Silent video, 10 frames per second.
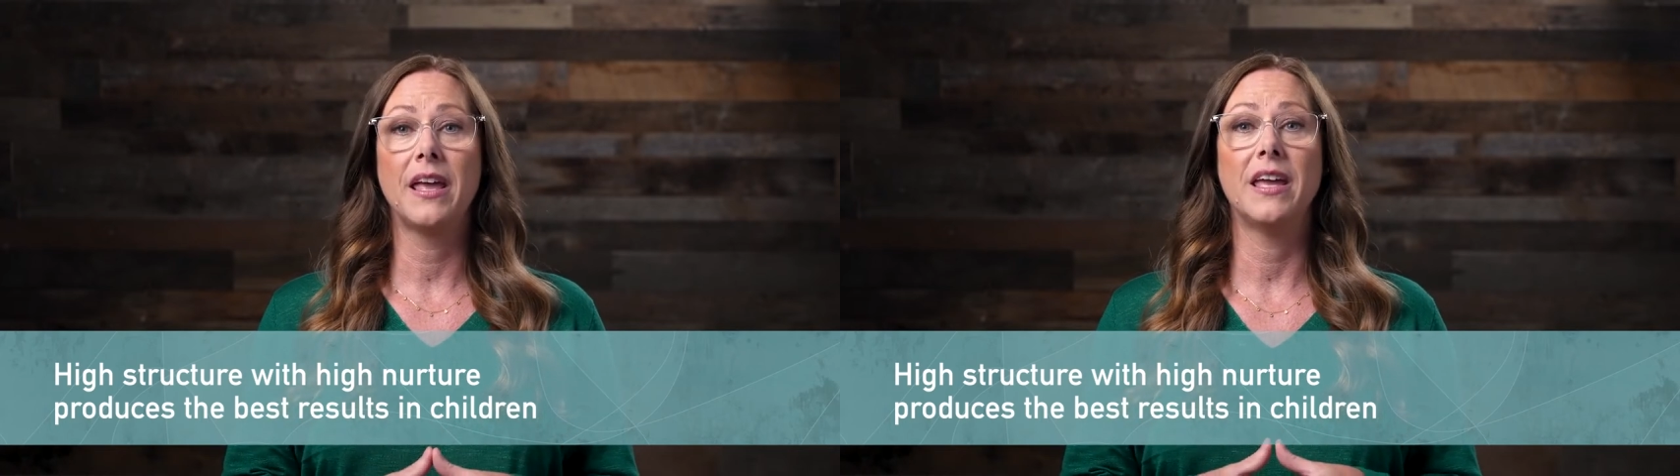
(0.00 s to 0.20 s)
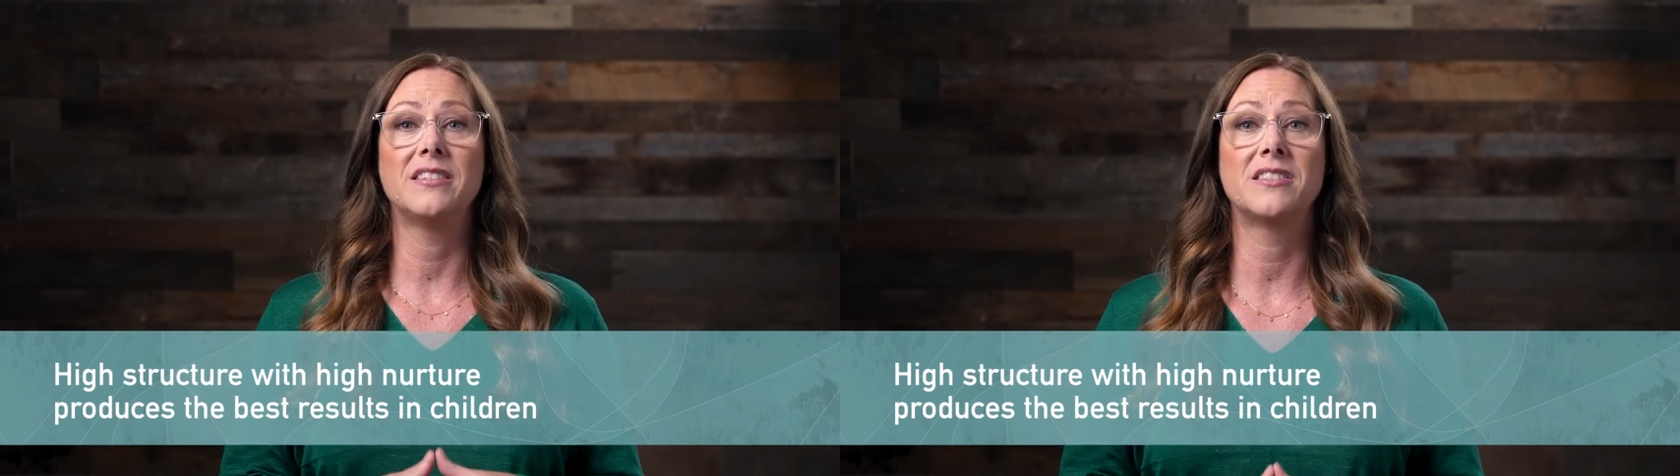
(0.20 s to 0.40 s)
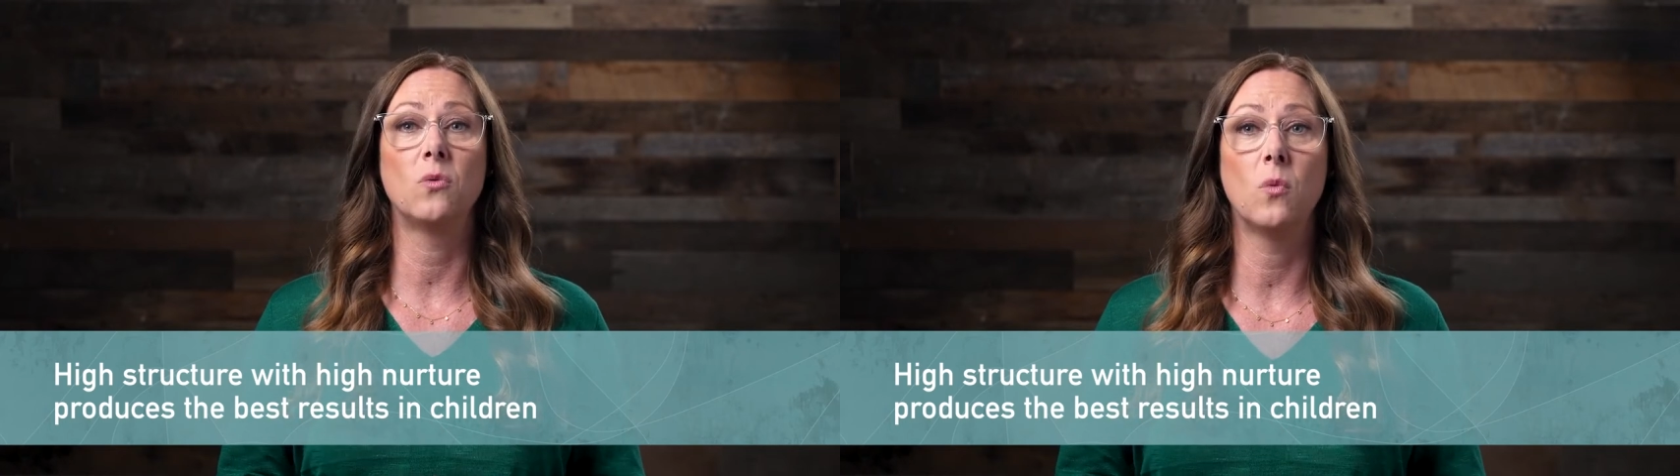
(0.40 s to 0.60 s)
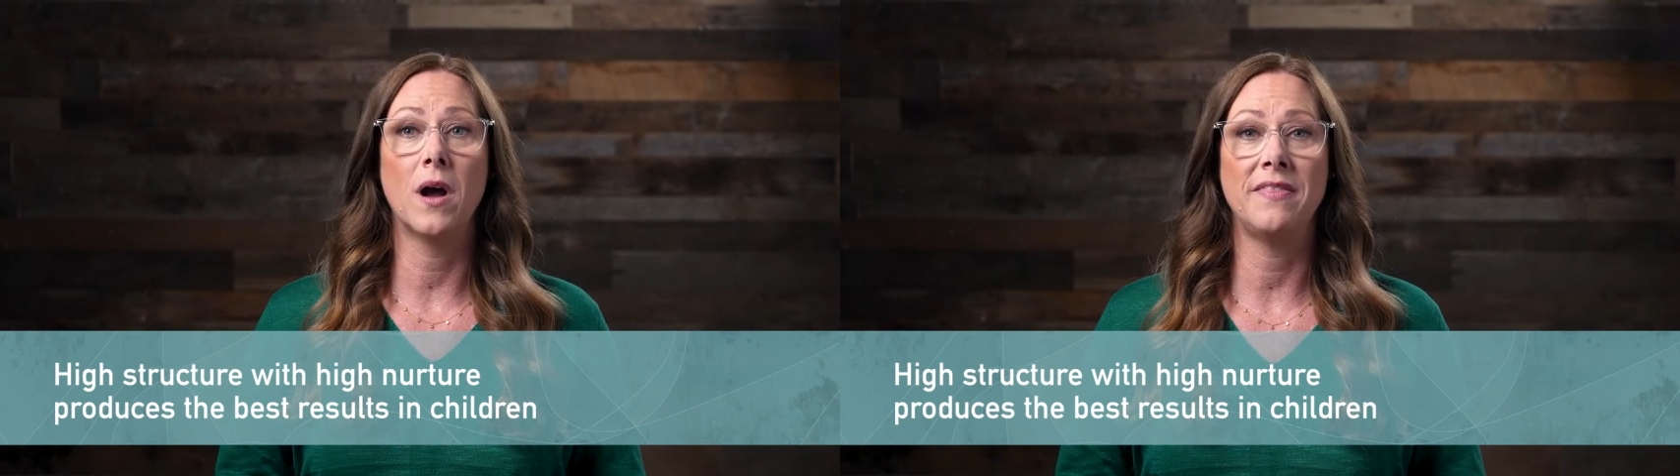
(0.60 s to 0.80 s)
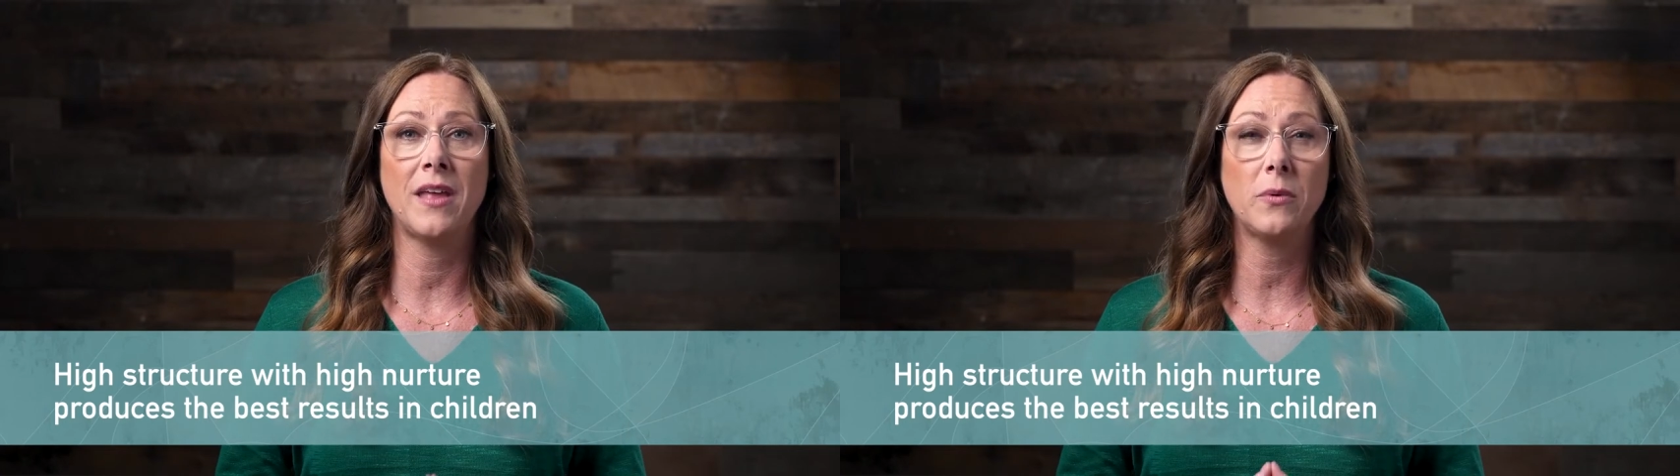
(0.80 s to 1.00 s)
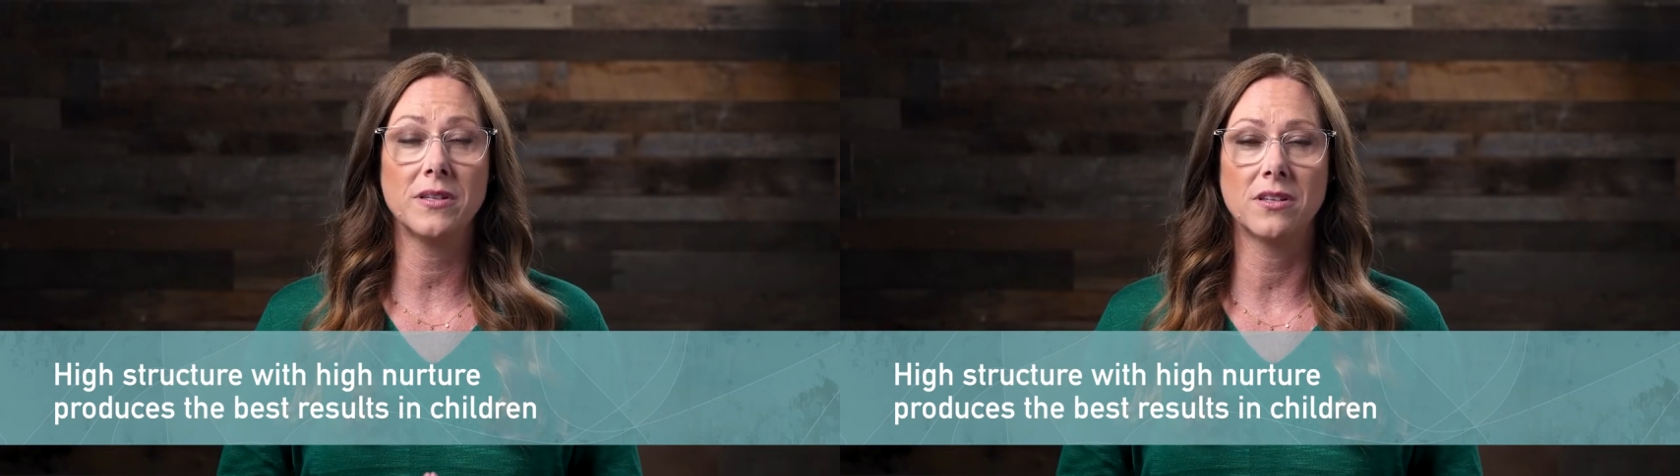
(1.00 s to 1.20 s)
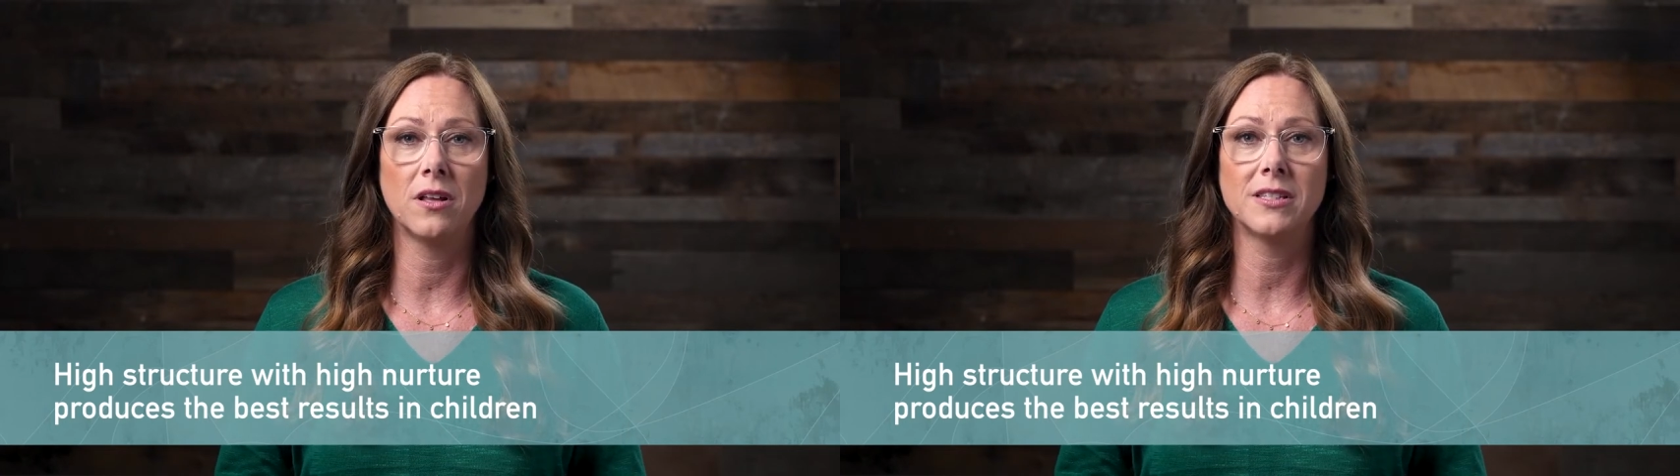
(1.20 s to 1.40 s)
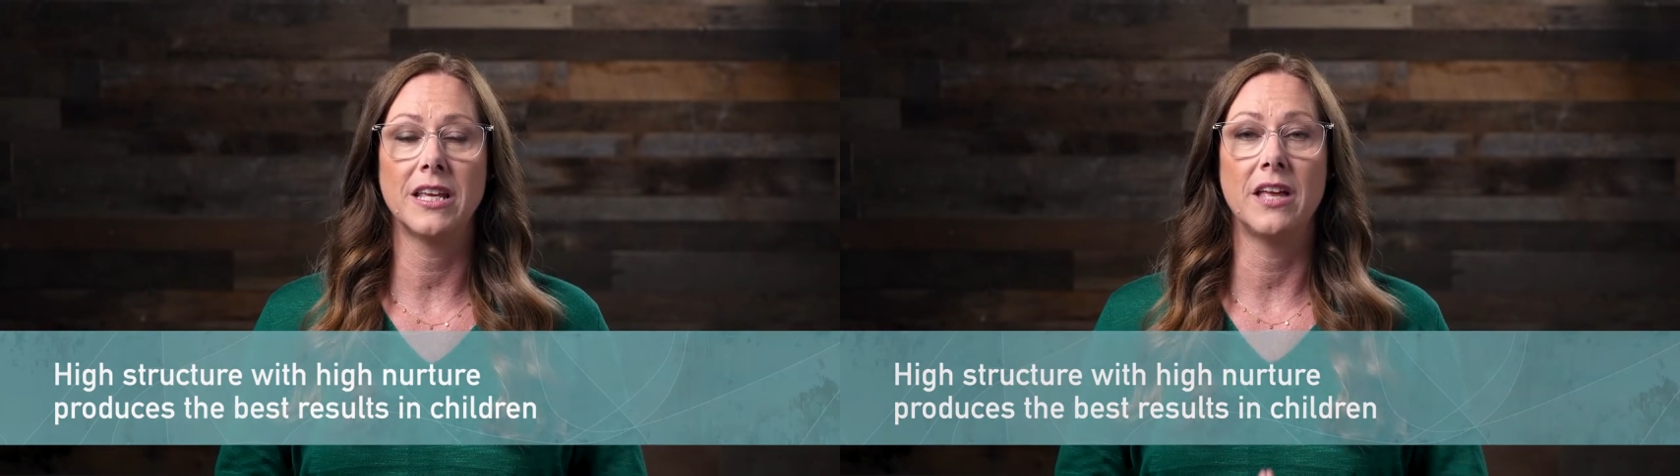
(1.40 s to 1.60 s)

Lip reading: is the one that results